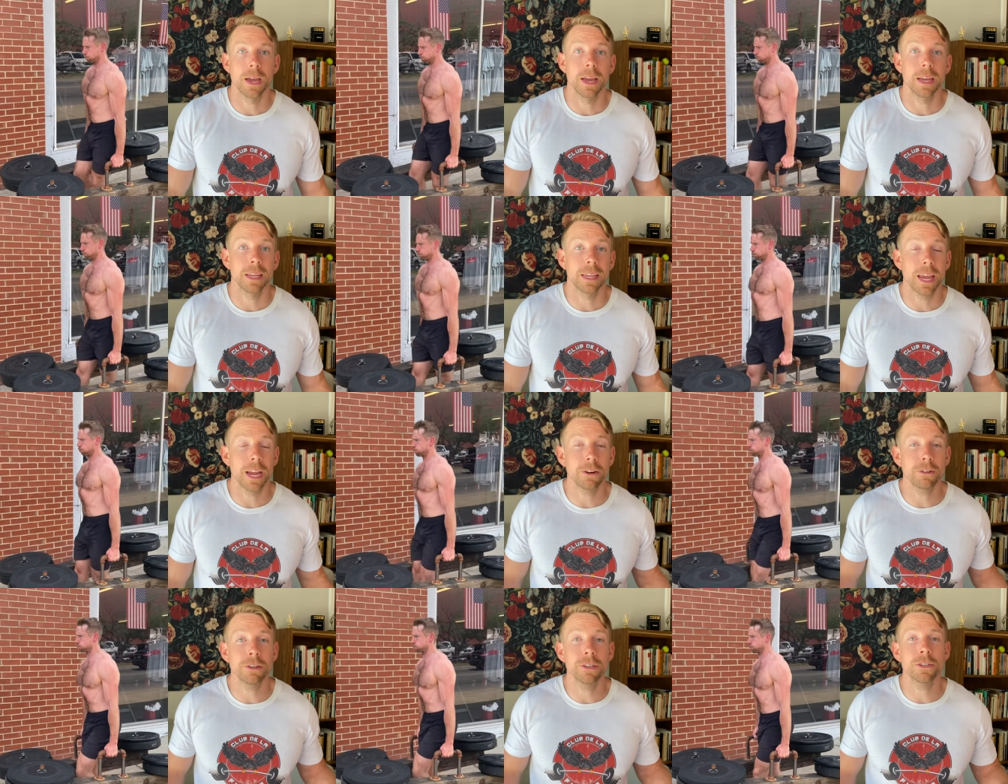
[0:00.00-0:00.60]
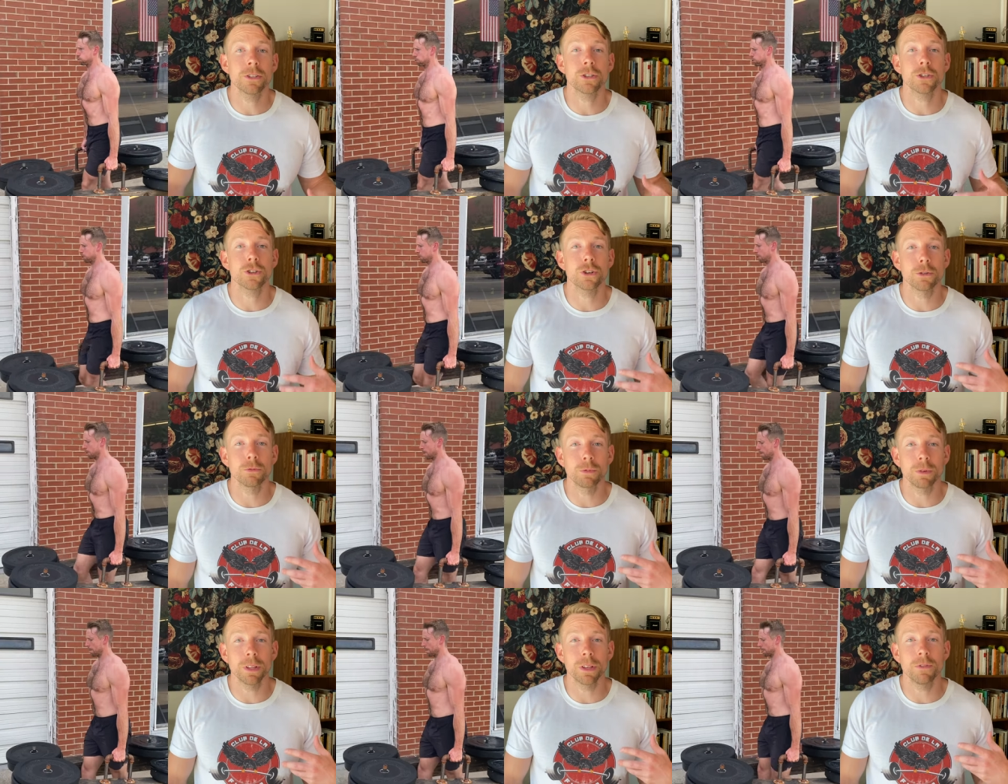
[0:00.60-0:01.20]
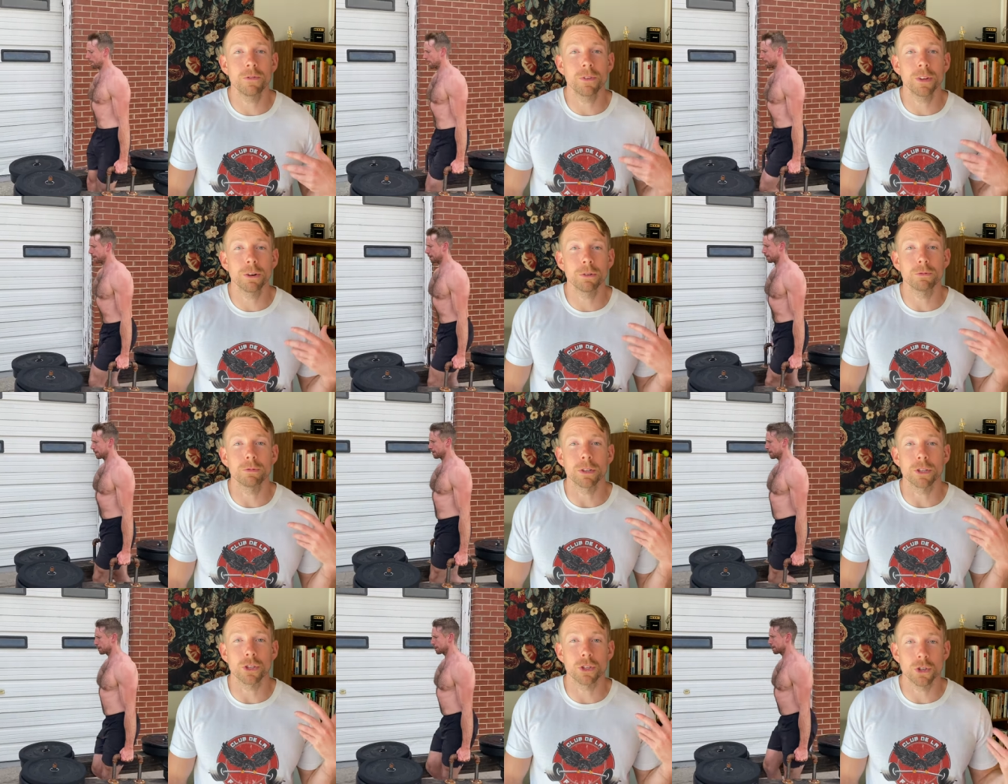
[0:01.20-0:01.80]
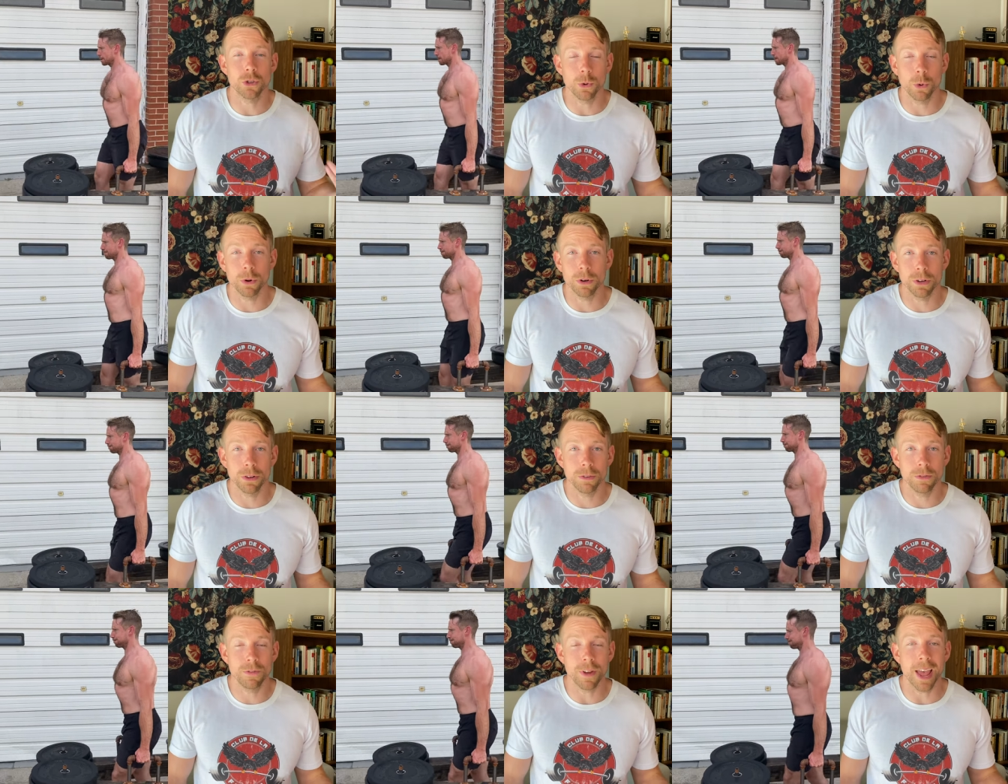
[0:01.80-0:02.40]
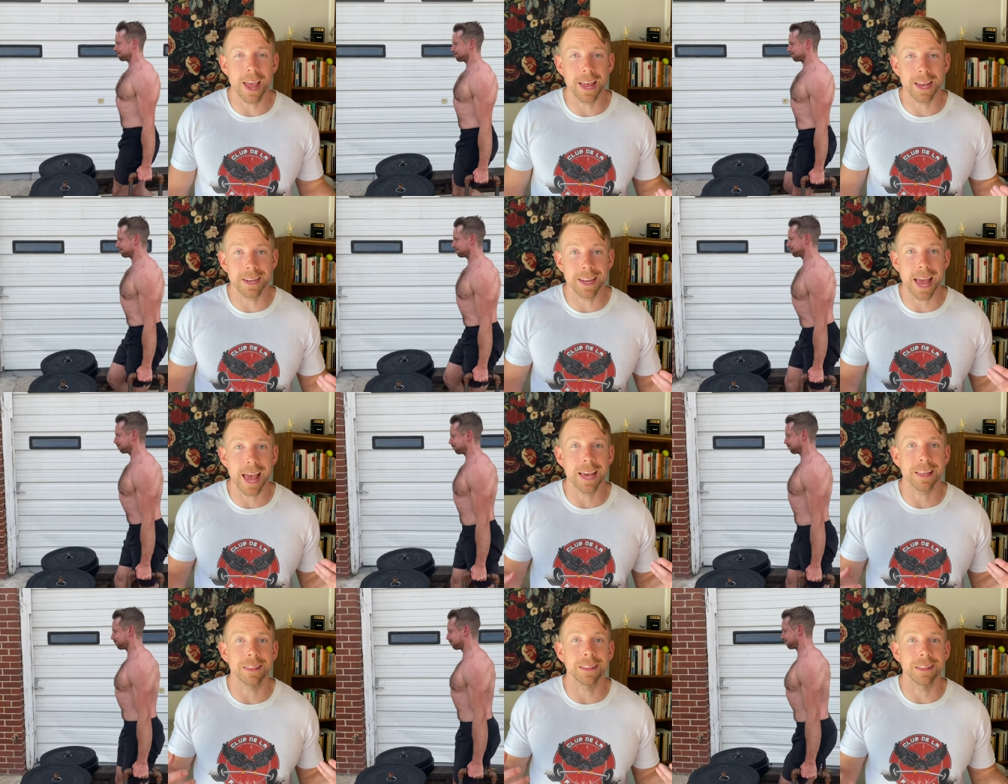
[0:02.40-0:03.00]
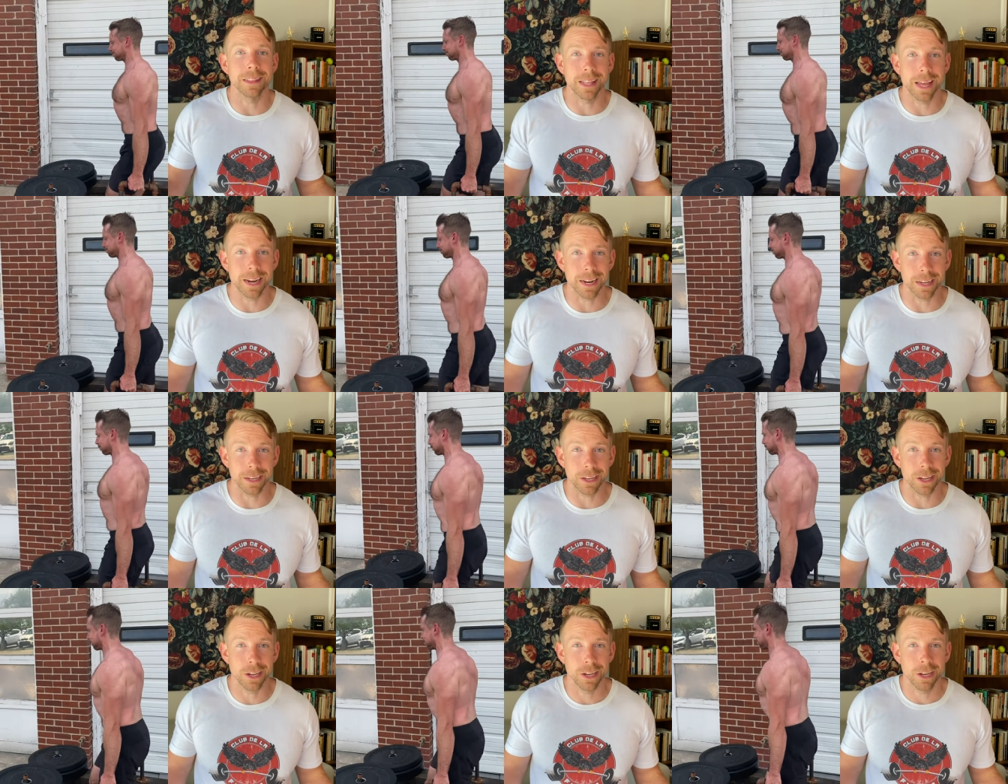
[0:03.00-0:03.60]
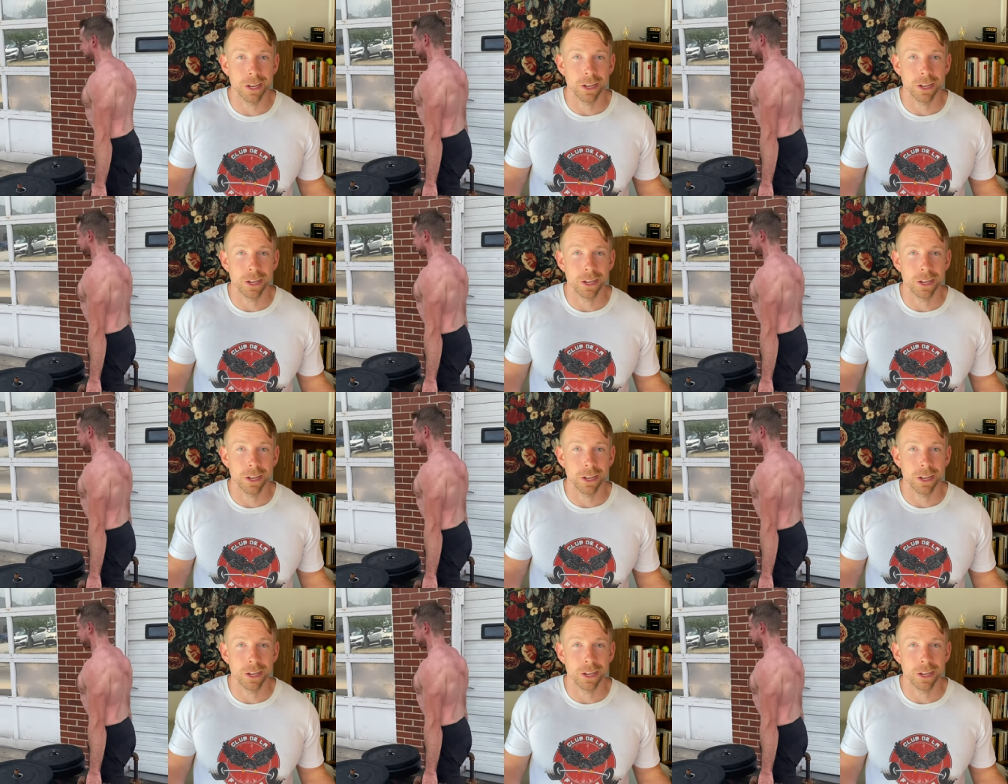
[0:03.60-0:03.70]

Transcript: Carries should really feel restorative and athletic.